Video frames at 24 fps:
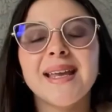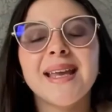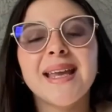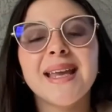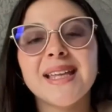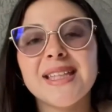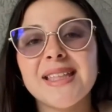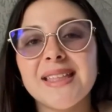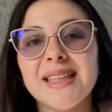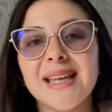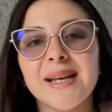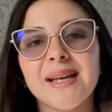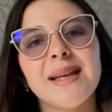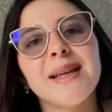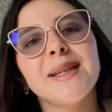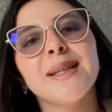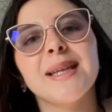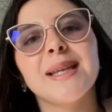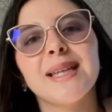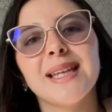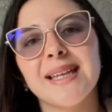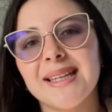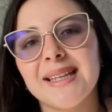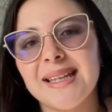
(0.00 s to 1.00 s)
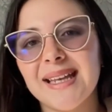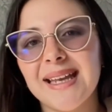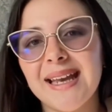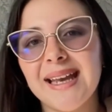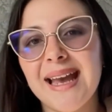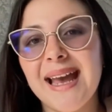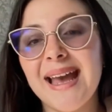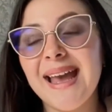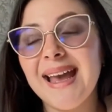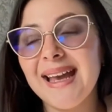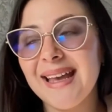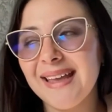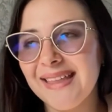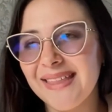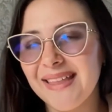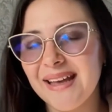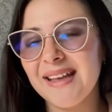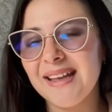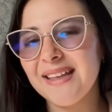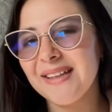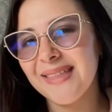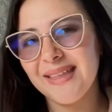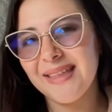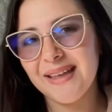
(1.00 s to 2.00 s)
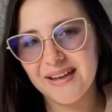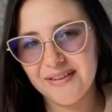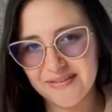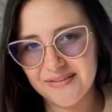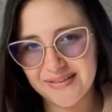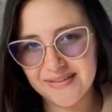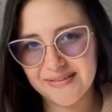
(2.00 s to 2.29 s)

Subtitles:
is done legally and effectively.